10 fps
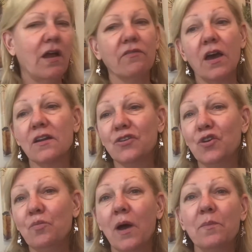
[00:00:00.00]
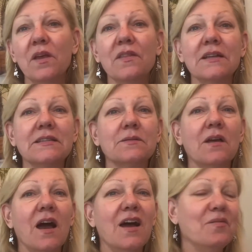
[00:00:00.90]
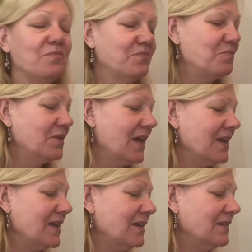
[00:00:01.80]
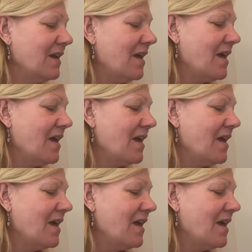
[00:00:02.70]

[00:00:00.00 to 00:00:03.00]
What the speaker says: I've got a new puppy that's playing,